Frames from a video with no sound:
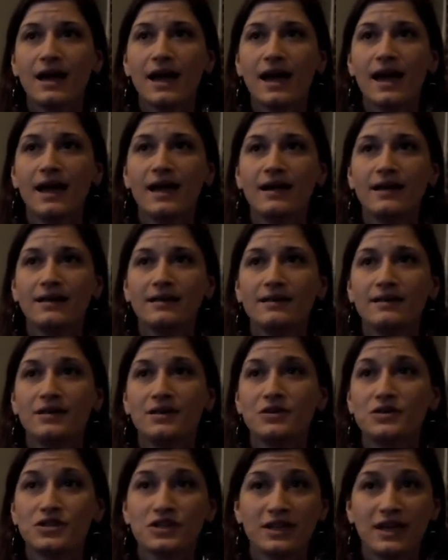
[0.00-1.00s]
And
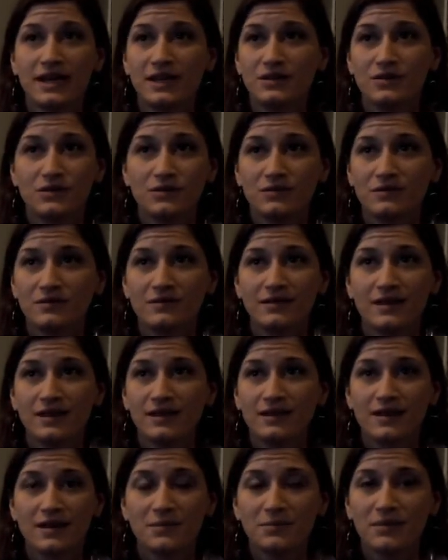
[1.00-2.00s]
usually I don't
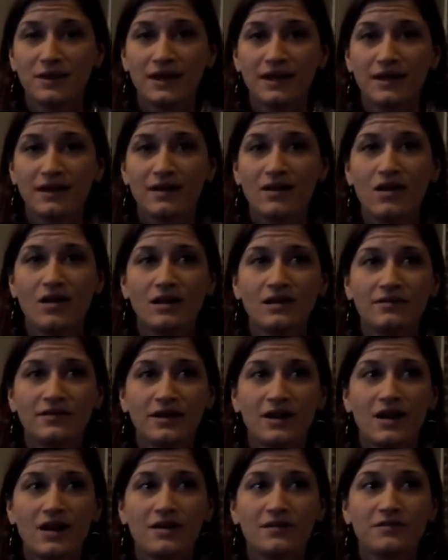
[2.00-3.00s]
end up getting all of it
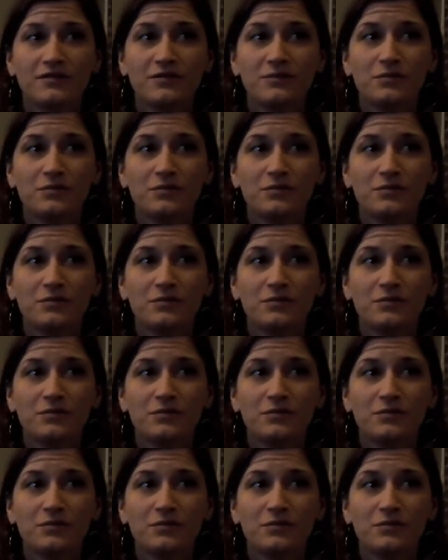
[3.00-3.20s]
off